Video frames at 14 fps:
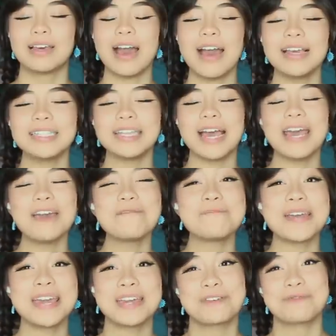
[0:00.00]
Guys, I have
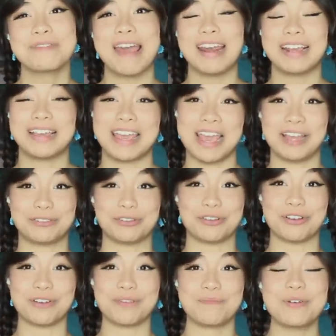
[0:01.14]
pancreatic
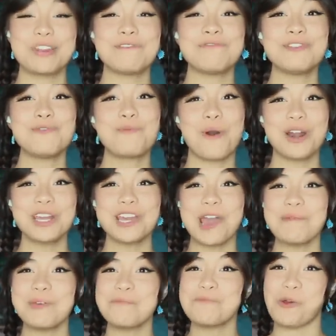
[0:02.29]
cancer. But if you want to
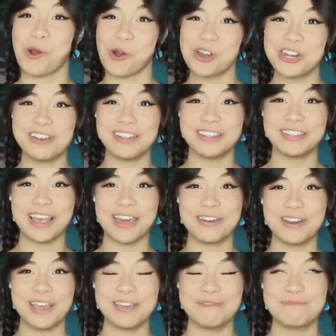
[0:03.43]
come and party on
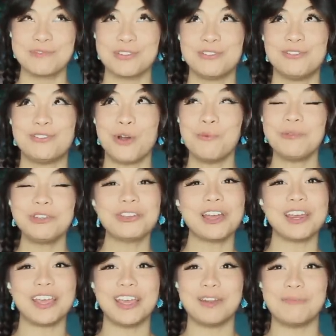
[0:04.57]
Saturday, don't be
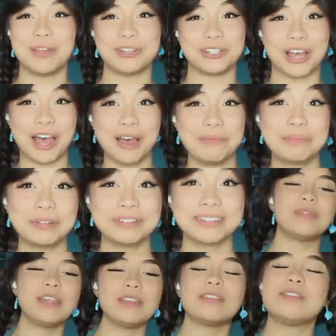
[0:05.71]
shy to hit a bitch up.
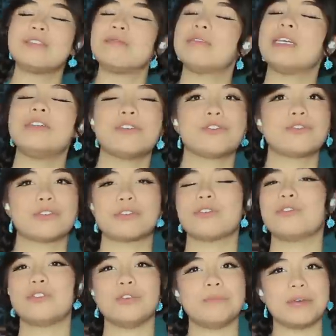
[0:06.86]
These teenagers are so
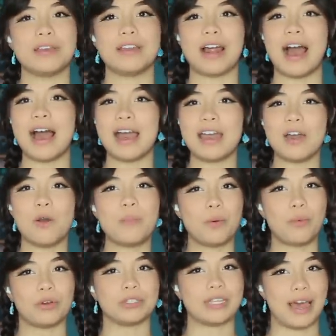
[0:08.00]
stupid. I hope
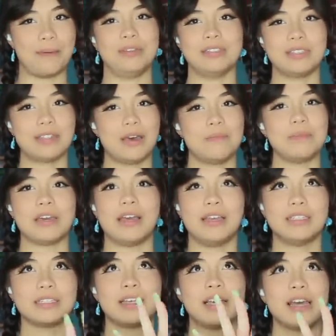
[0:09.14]
the worst happens to them
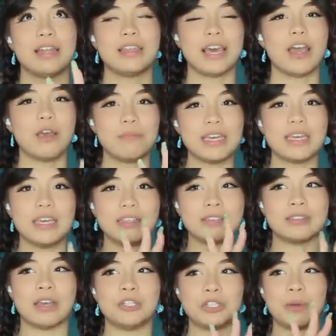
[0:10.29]
because they are making
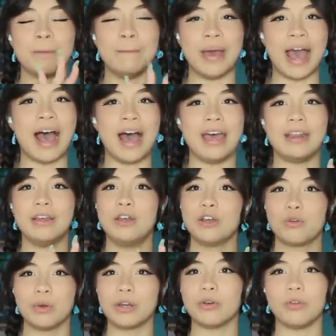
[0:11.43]
such bad
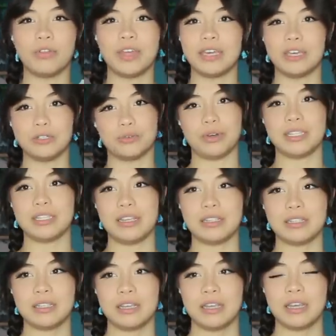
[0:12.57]
critical thinking
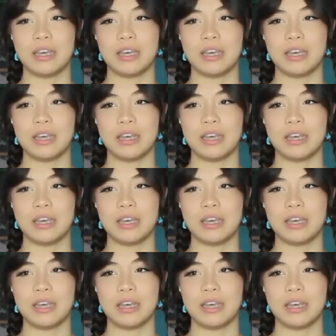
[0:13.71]
choices.